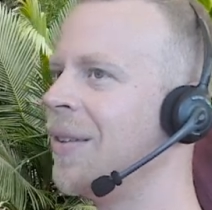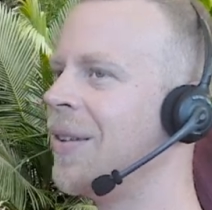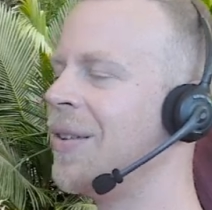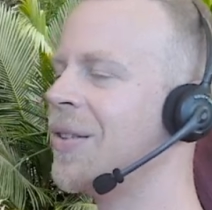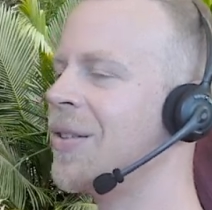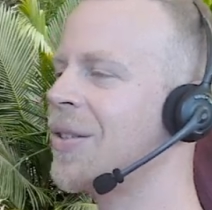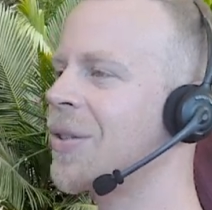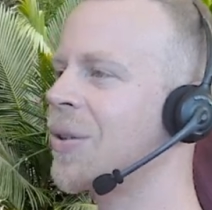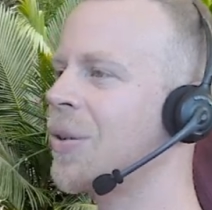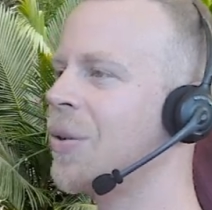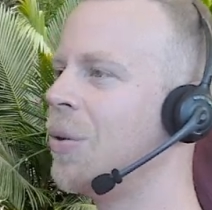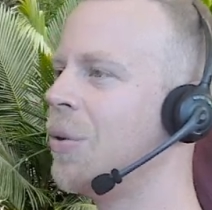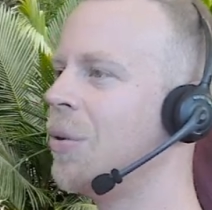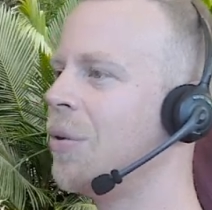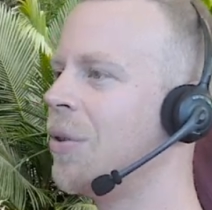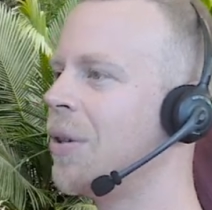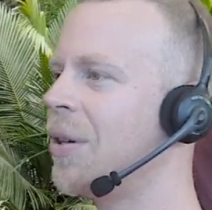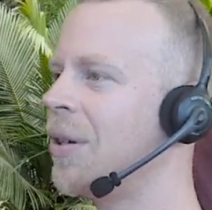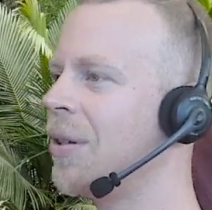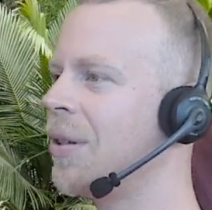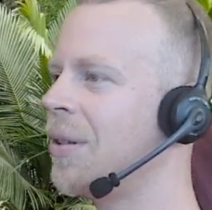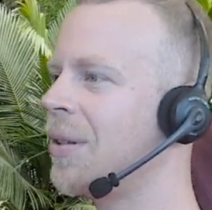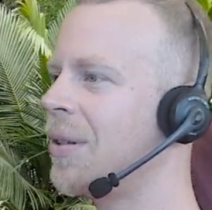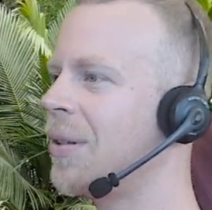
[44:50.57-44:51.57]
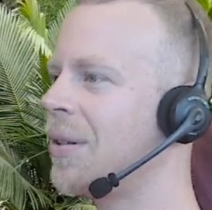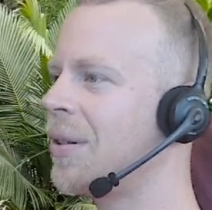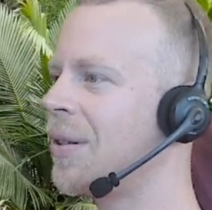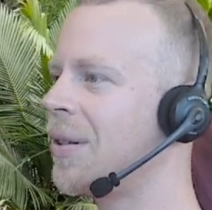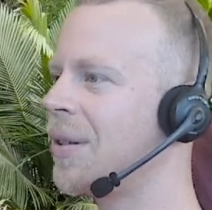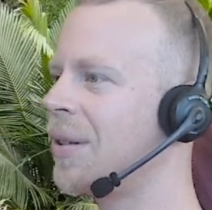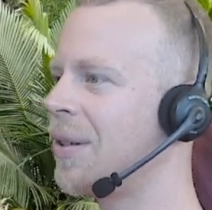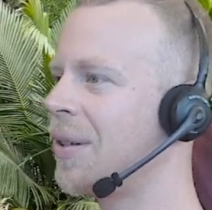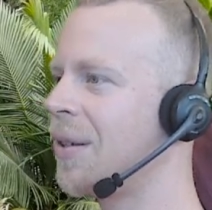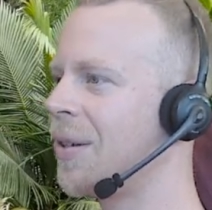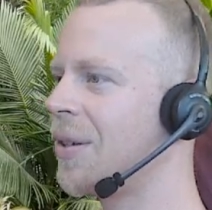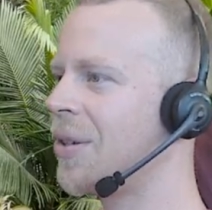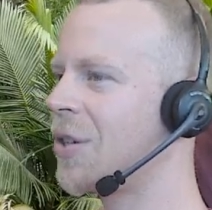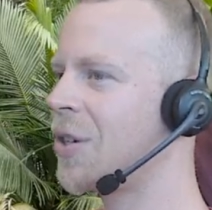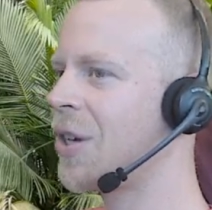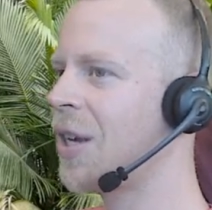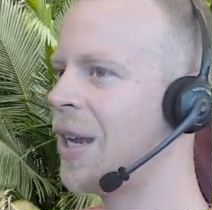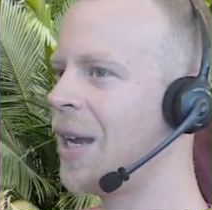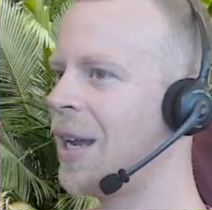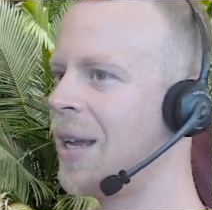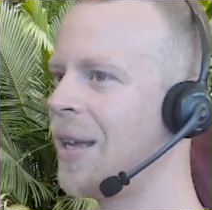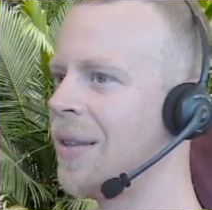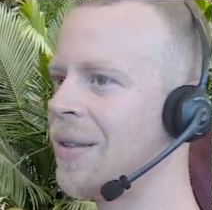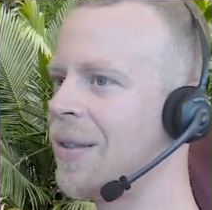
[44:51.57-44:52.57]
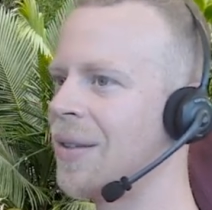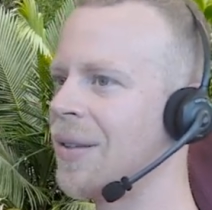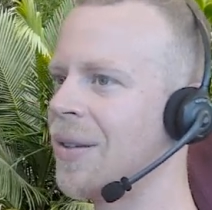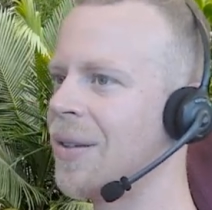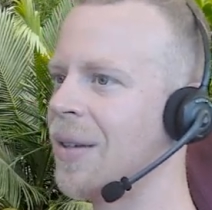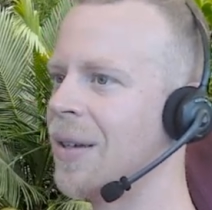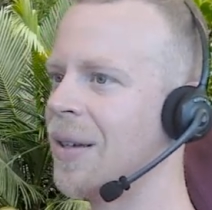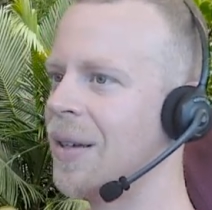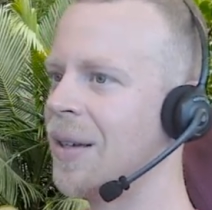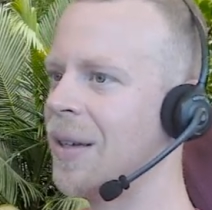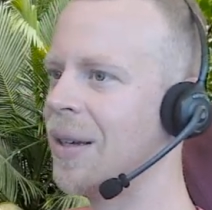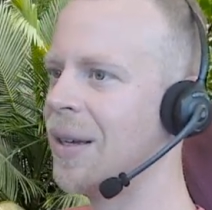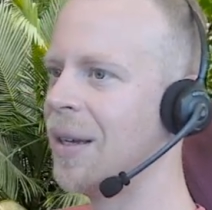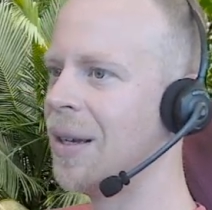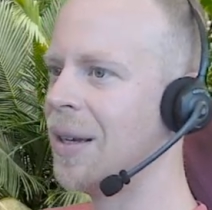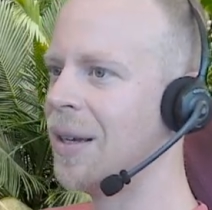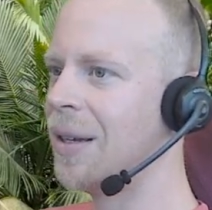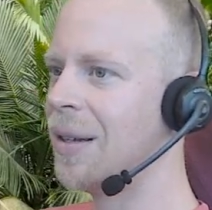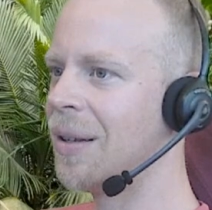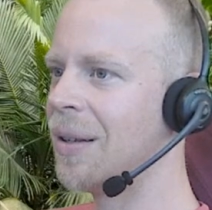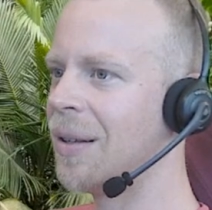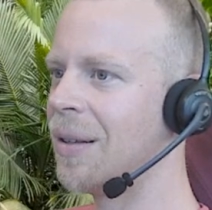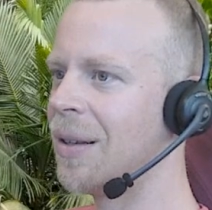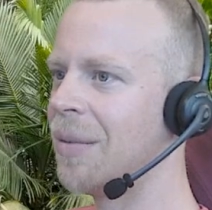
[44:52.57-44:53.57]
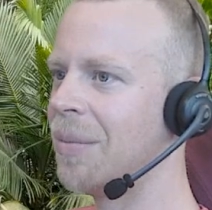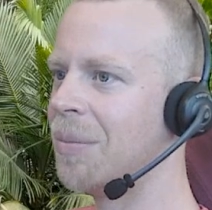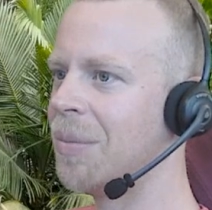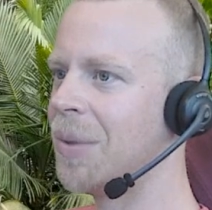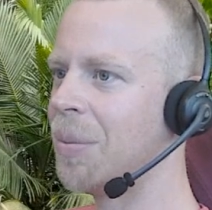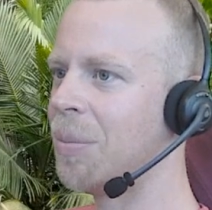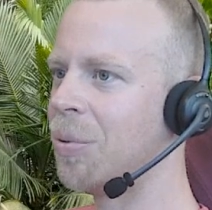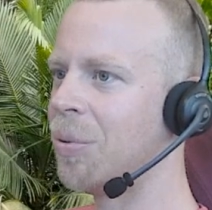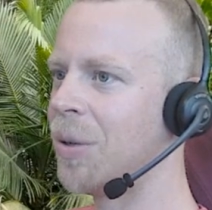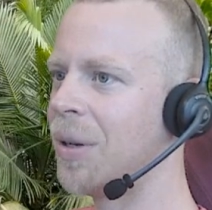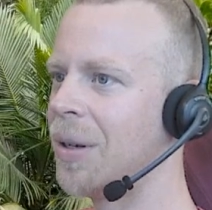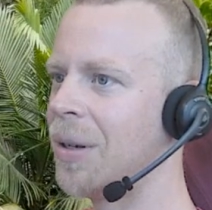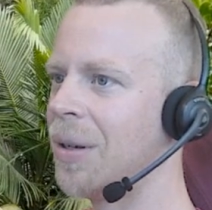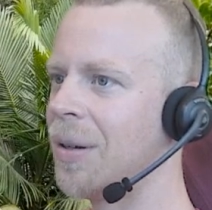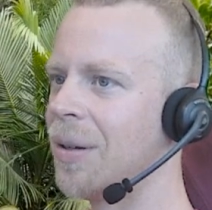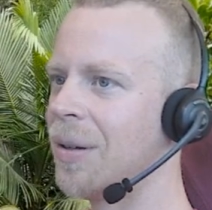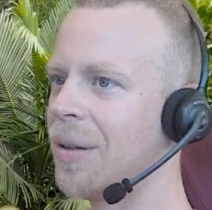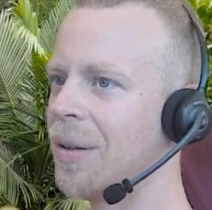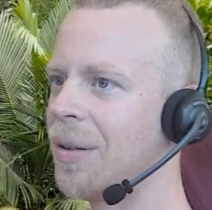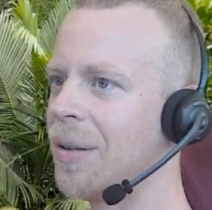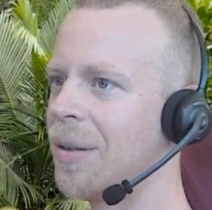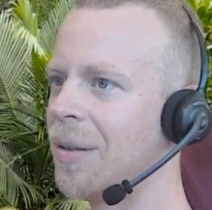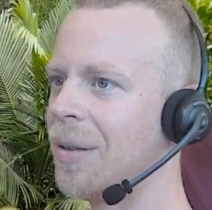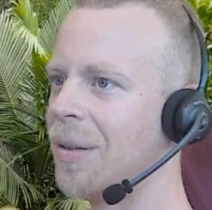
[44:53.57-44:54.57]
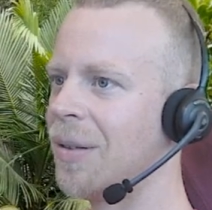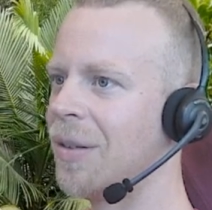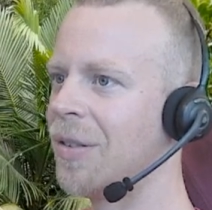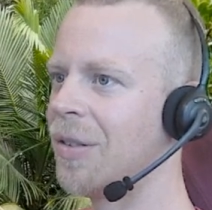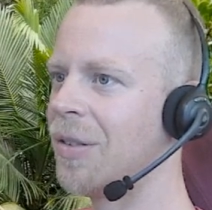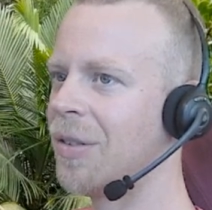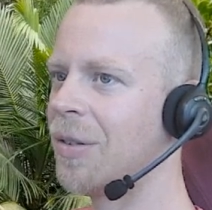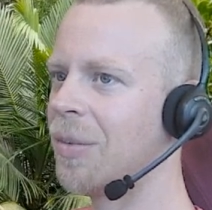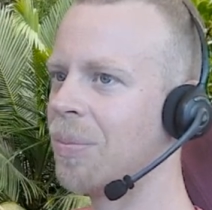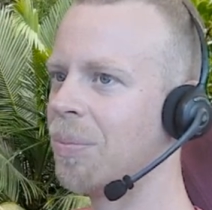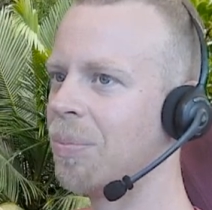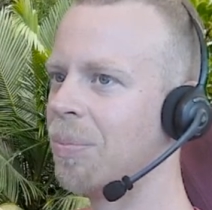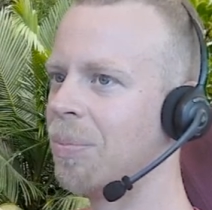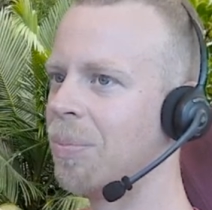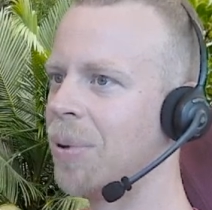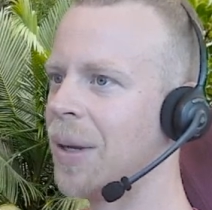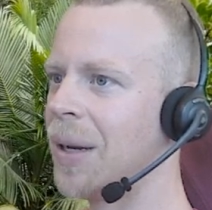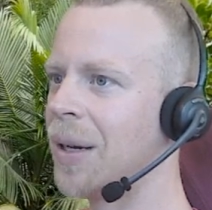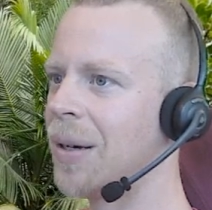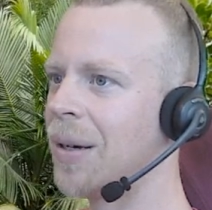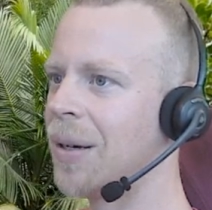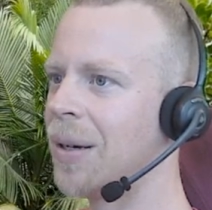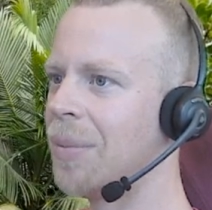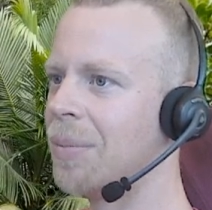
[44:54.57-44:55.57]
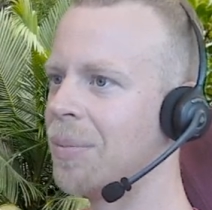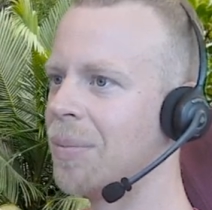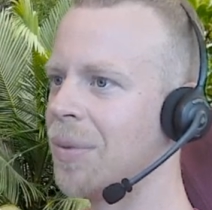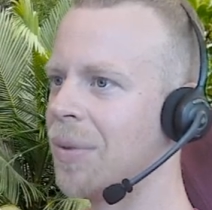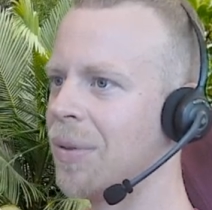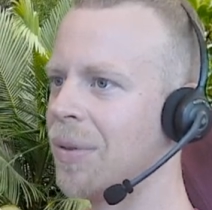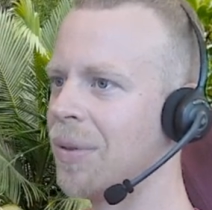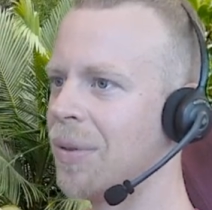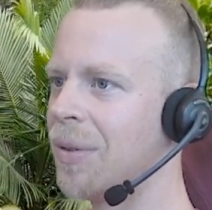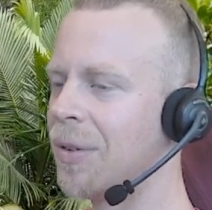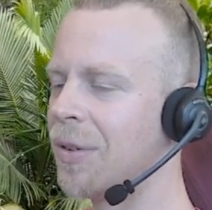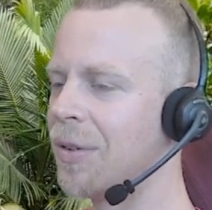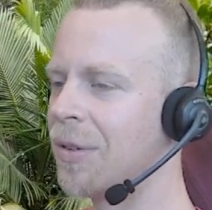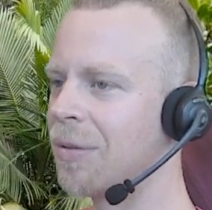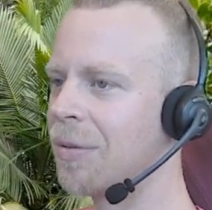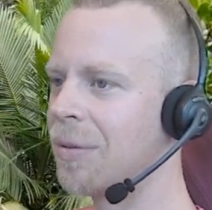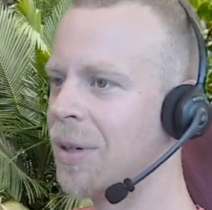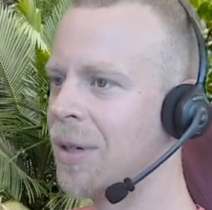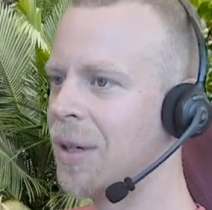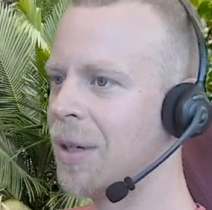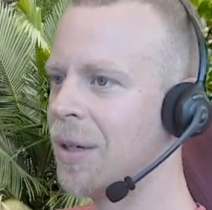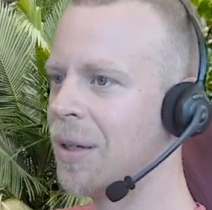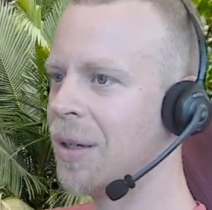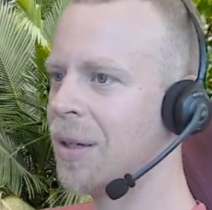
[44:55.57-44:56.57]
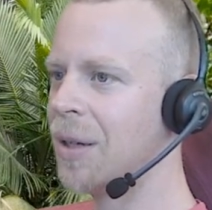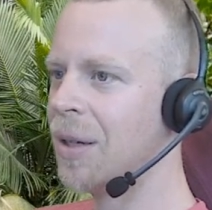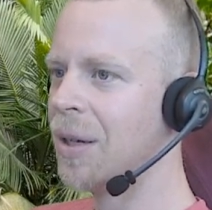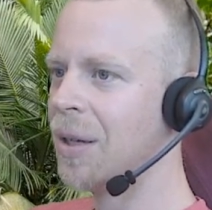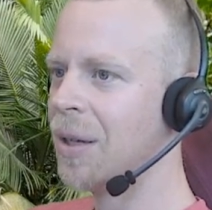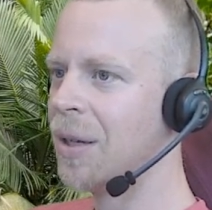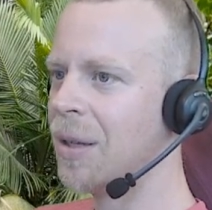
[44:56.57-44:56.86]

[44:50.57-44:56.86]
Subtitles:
Discord chat, and let me bring this back up on the screen.